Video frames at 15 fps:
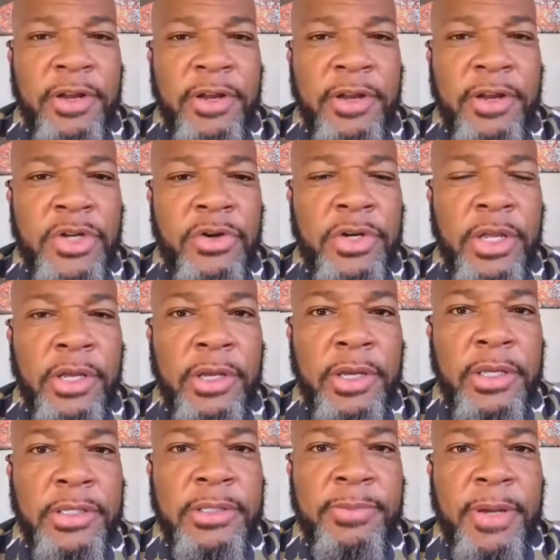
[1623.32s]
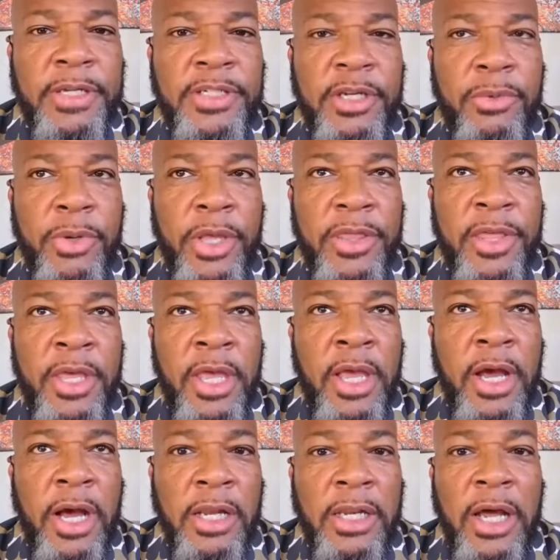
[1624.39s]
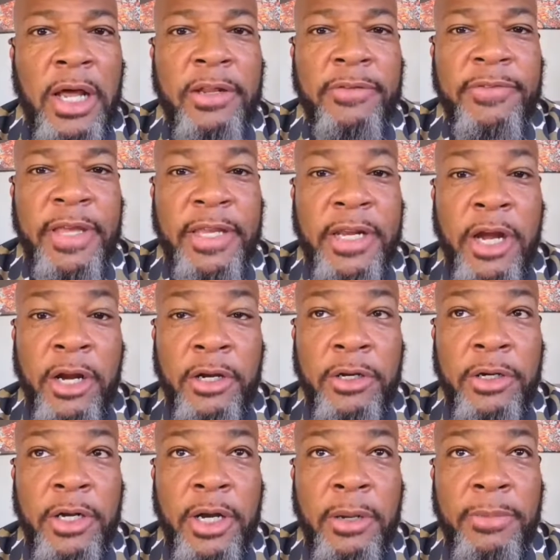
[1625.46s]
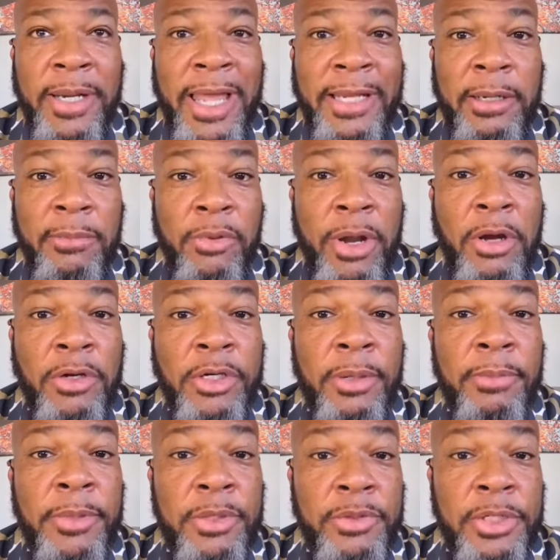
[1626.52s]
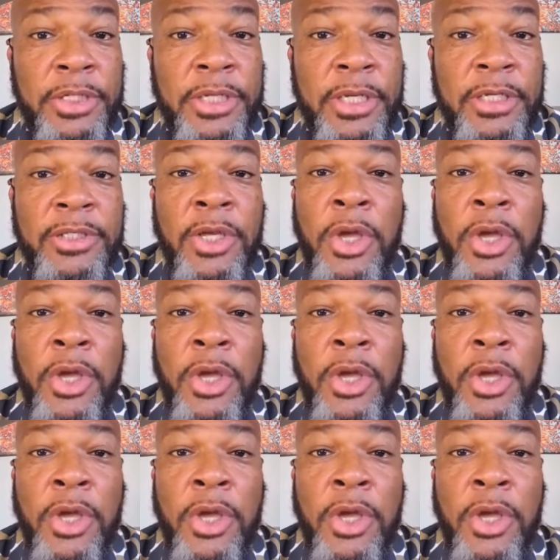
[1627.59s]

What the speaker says: concerning, especially with a lot of in our black and brown communities